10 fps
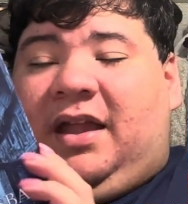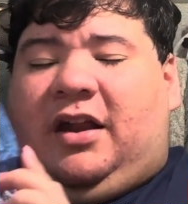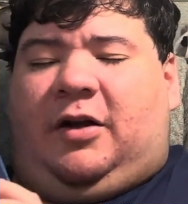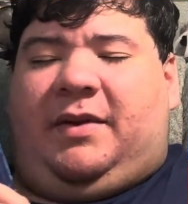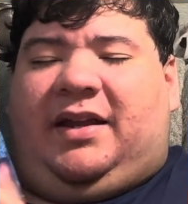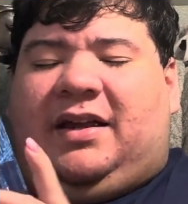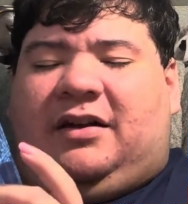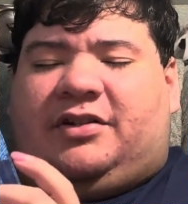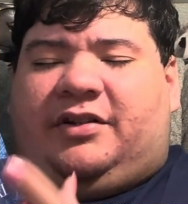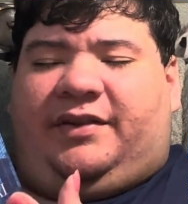And our main
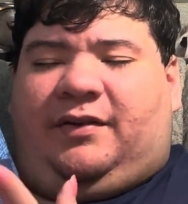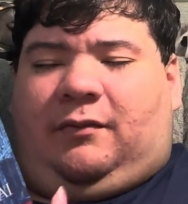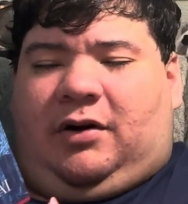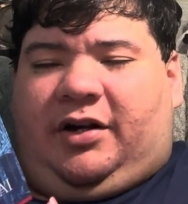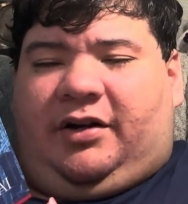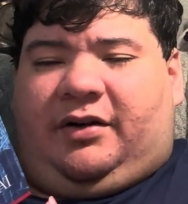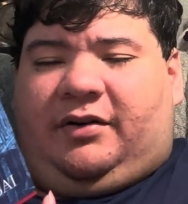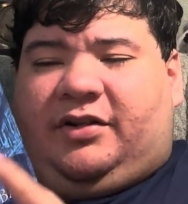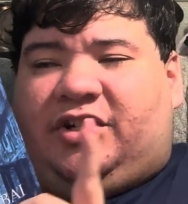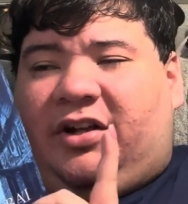character is a
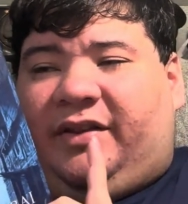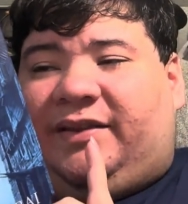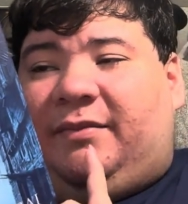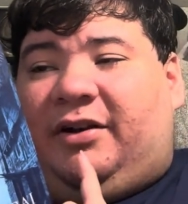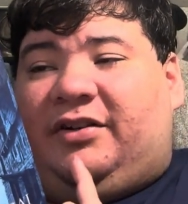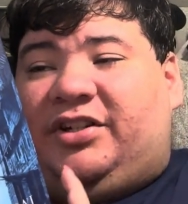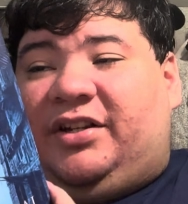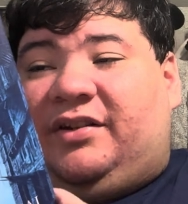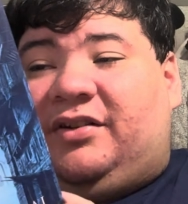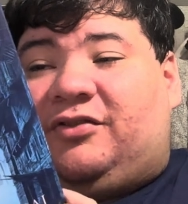water summoner. She
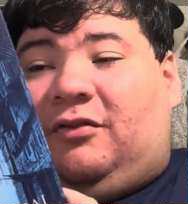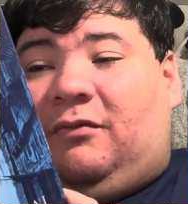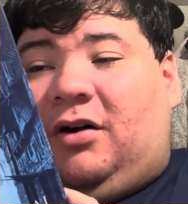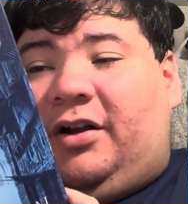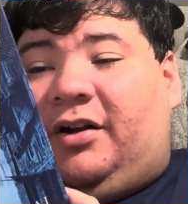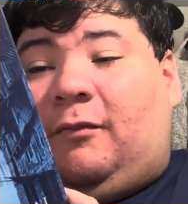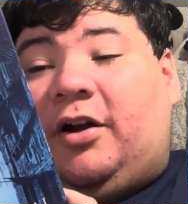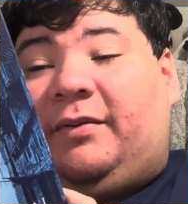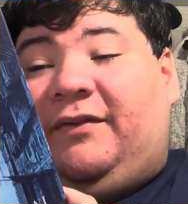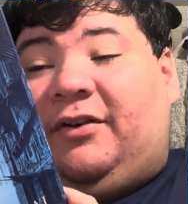can control
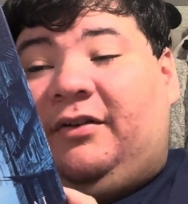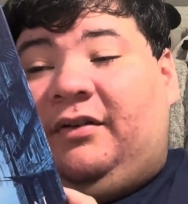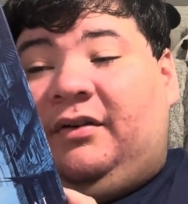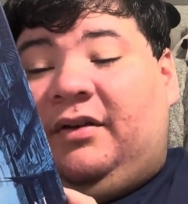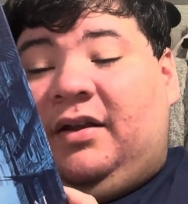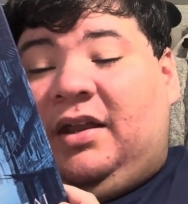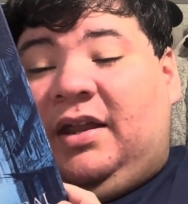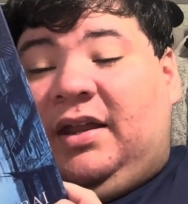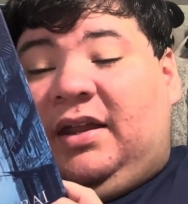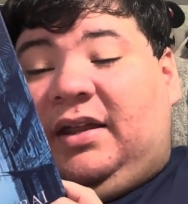water weaver.
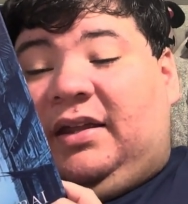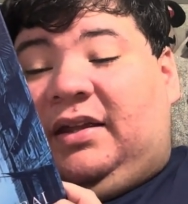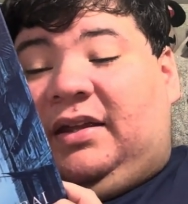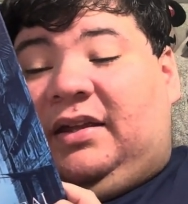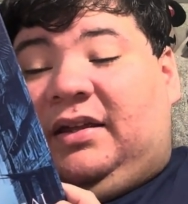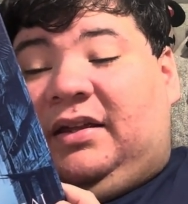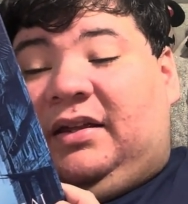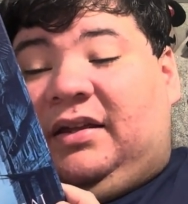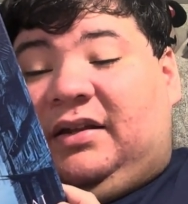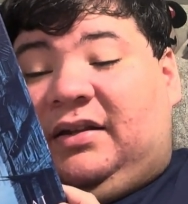
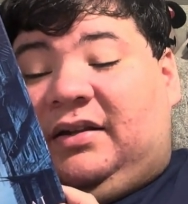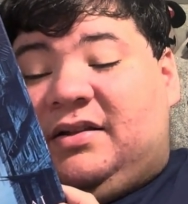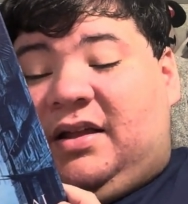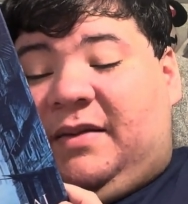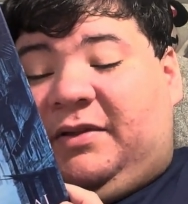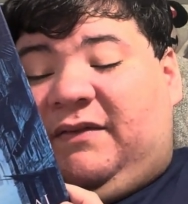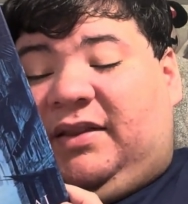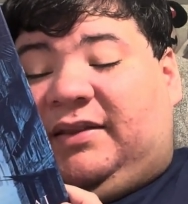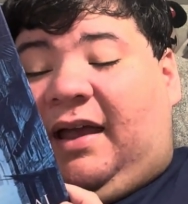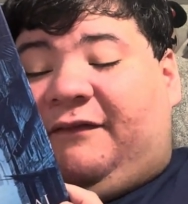And I believe
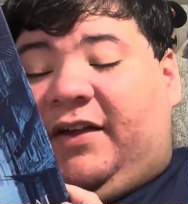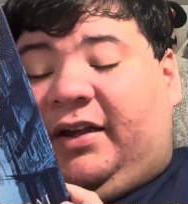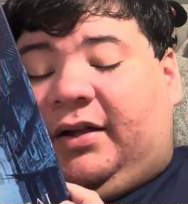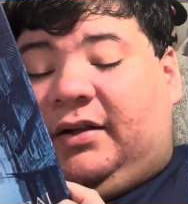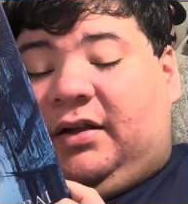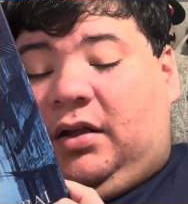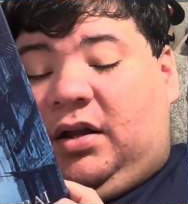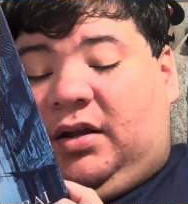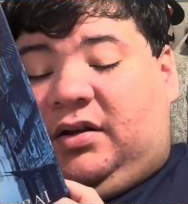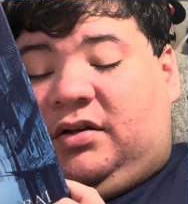it's Sapphic.
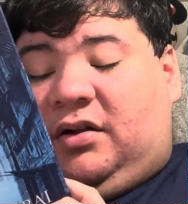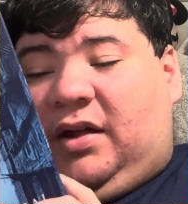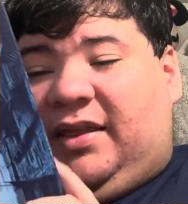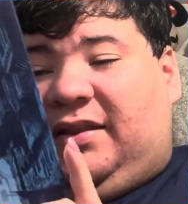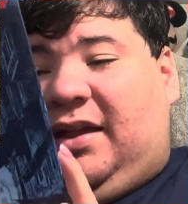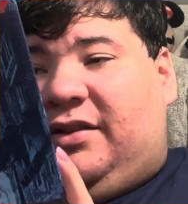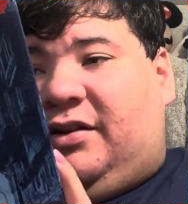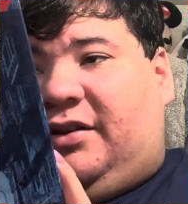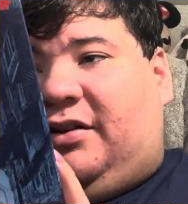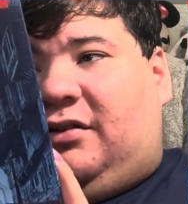And I think the
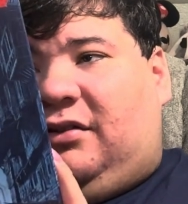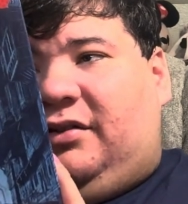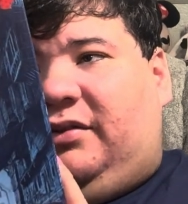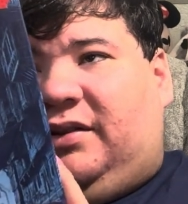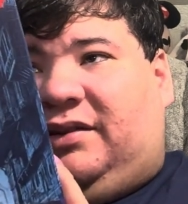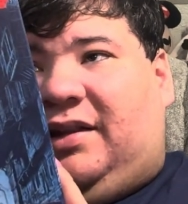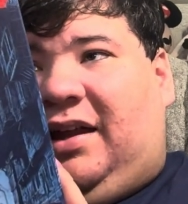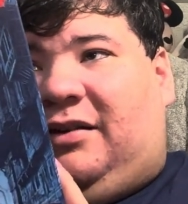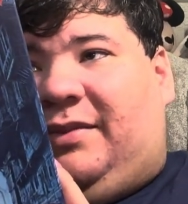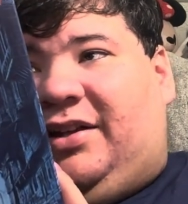other girl uses
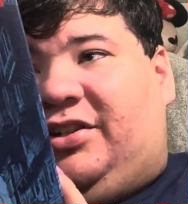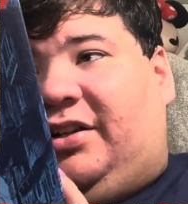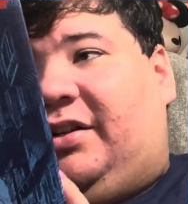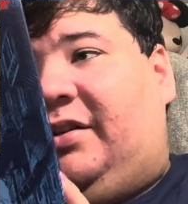air magic.